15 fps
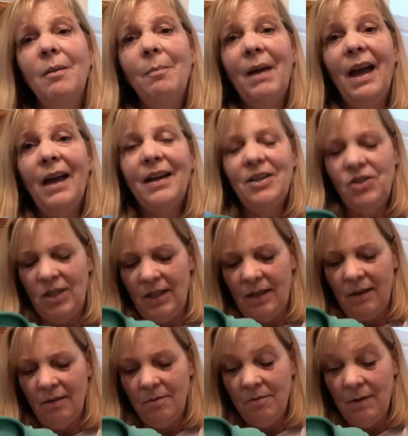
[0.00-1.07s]

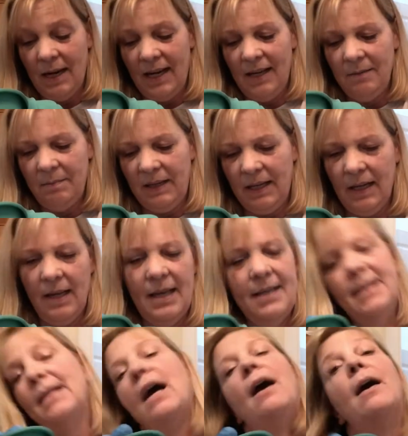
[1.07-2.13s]
packaging, right?
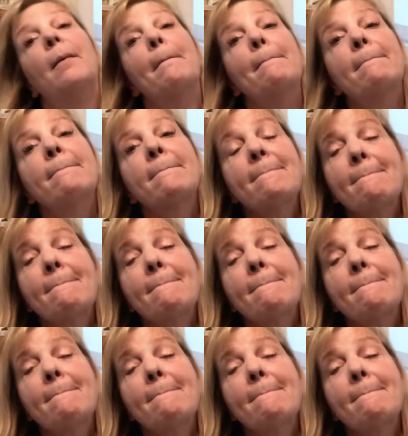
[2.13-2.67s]
Because um,